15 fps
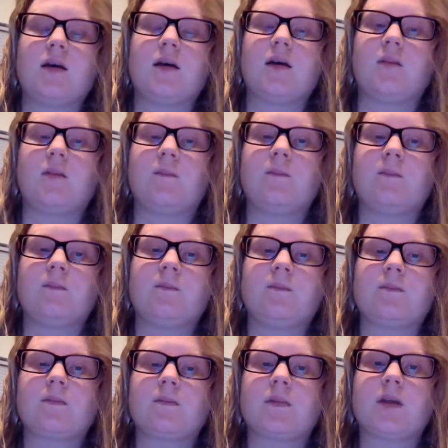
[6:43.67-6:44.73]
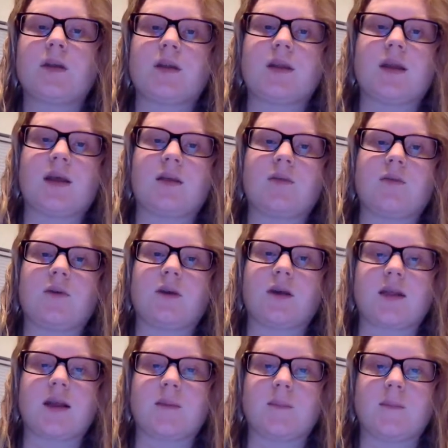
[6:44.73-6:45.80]
Um, it says,
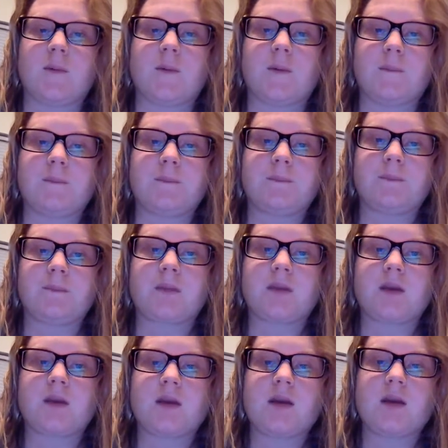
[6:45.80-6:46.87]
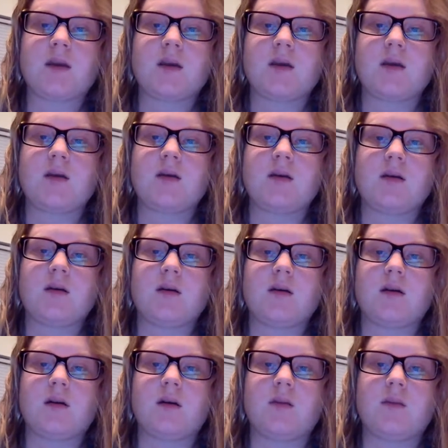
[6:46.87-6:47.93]
for example,
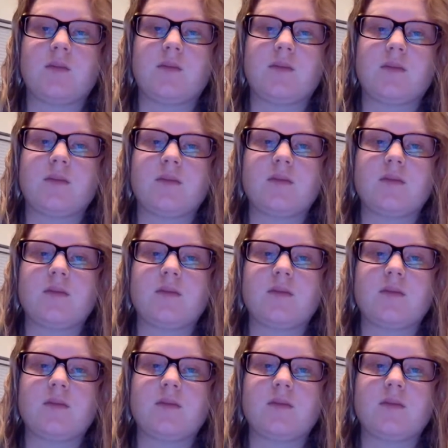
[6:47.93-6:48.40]
um,